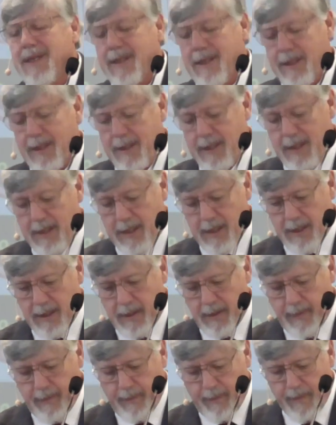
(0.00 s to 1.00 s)

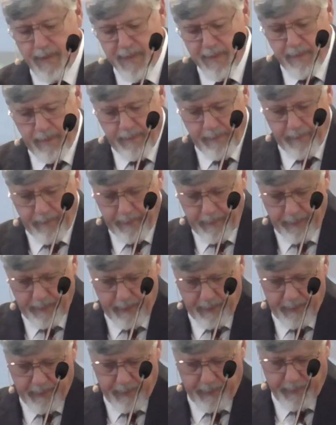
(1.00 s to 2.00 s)

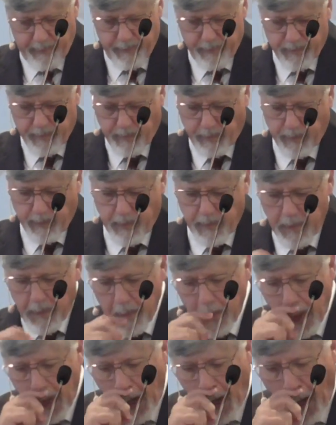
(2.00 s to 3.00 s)

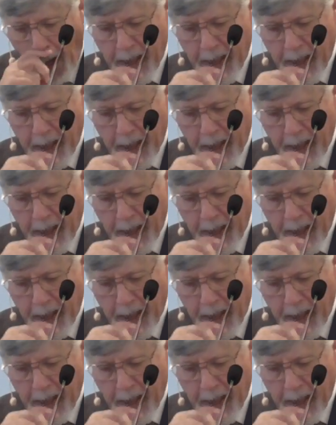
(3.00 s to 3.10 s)
(silence)